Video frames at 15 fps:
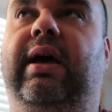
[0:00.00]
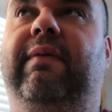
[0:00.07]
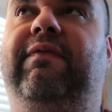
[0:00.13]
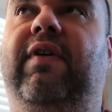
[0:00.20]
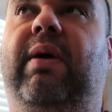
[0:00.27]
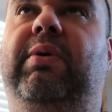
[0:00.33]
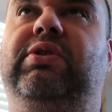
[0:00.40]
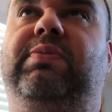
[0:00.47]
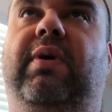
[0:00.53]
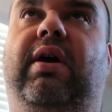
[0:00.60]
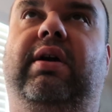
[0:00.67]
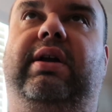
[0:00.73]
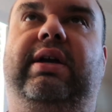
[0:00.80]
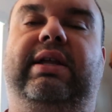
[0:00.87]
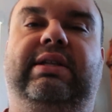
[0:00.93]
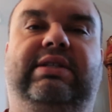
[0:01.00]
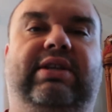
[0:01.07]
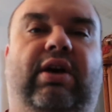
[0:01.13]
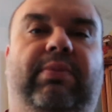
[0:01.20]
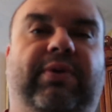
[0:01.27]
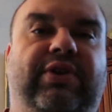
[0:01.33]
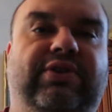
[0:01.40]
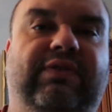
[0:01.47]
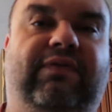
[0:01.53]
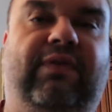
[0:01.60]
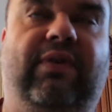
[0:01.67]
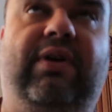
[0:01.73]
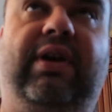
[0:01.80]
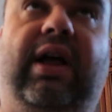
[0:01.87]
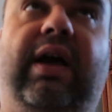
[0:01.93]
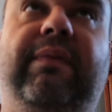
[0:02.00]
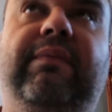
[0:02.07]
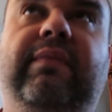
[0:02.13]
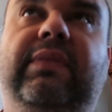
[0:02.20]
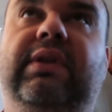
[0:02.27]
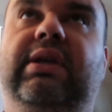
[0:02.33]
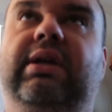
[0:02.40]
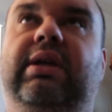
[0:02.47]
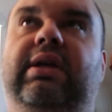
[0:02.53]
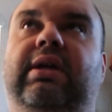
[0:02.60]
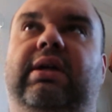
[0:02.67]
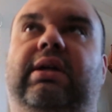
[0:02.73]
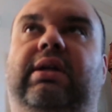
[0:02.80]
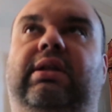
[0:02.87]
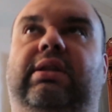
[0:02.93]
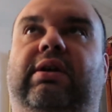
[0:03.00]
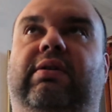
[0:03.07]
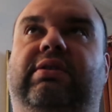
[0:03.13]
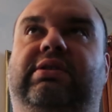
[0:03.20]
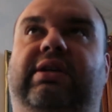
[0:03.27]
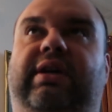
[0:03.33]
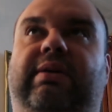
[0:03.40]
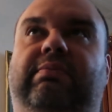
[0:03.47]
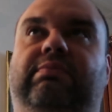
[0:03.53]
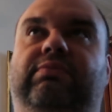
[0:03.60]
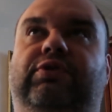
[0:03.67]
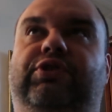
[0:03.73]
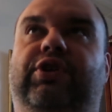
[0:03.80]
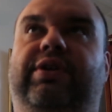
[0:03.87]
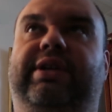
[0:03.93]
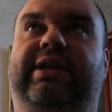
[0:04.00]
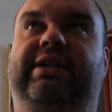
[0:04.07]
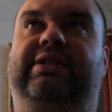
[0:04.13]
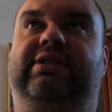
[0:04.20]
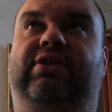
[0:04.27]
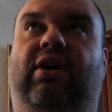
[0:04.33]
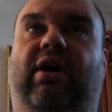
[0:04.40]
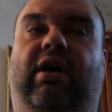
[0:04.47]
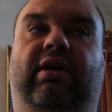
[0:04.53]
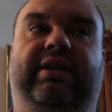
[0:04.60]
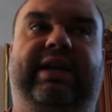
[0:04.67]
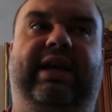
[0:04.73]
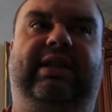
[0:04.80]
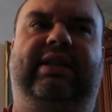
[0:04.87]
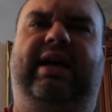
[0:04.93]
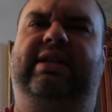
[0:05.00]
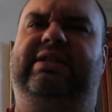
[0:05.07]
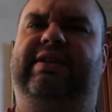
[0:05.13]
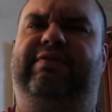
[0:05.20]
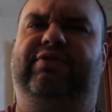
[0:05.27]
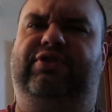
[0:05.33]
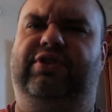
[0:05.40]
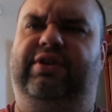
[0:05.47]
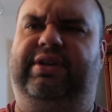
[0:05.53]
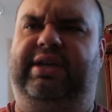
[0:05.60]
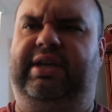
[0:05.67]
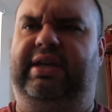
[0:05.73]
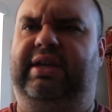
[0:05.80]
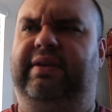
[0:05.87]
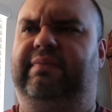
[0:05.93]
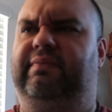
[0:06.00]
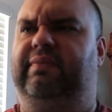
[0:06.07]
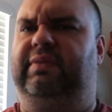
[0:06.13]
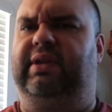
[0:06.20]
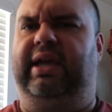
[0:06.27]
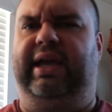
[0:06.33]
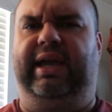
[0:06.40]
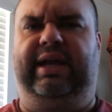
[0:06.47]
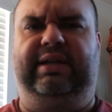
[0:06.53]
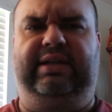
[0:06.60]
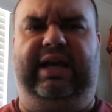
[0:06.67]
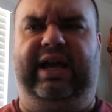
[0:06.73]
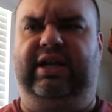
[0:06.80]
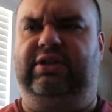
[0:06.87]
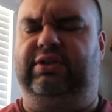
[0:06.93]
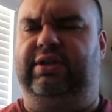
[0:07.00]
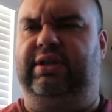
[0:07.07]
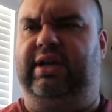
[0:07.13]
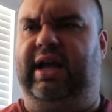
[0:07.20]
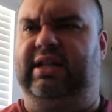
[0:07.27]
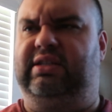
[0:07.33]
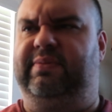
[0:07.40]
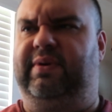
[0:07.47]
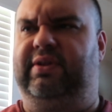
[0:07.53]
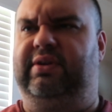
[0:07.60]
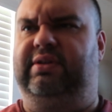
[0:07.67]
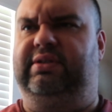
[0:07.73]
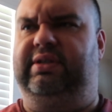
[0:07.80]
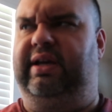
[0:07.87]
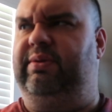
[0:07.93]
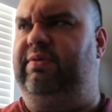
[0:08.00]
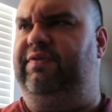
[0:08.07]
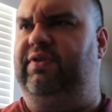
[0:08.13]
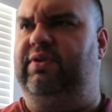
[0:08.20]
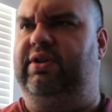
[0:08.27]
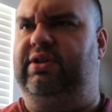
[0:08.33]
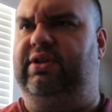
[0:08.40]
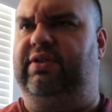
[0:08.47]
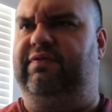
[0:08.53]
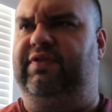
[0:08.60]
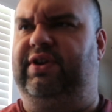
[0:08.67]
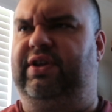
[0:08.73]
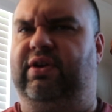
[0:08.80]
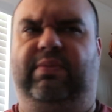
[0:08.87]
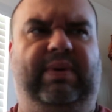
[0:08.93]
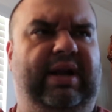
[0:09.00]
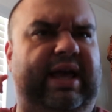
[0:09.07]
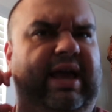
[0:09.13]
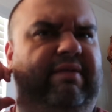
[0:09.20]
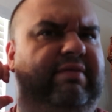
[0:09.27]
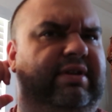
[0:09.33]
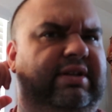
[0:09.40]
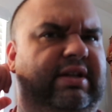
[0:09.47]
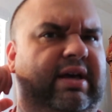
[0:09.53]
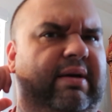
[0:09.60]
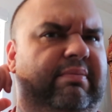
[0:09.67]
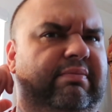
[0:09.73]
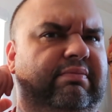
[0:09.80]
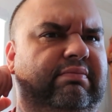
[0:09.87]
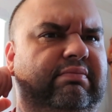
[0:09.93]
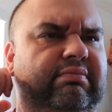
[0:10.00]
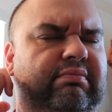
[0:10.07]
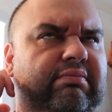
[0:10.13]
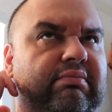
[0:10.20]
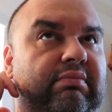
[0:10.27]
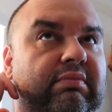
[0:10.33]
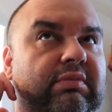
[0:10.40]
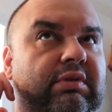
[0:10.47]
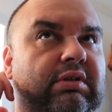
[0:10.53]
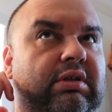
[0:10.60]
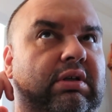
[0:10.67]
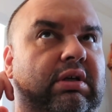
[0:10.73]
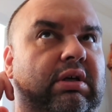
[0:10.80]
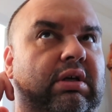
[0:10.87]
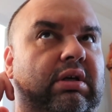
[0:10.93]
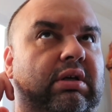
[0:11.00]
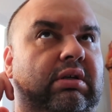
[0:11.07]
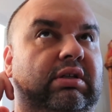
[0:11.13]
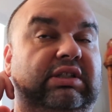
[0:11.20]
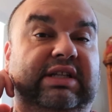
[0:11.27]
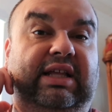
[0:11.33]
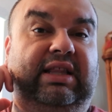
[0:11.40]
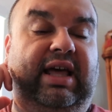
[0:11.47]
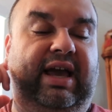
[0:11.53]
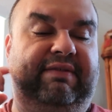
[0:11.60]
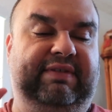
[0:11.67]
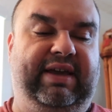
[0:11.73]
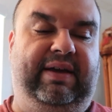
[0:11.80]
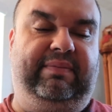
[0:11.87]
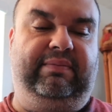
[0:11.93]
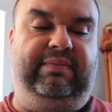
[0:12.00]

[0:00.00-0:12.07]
farmer's market in Celebration, Florida. There was a jerky stall. He had lots of different jerky. And I actually got some others, and I reviewed another video, but I haven't, it's not live yet,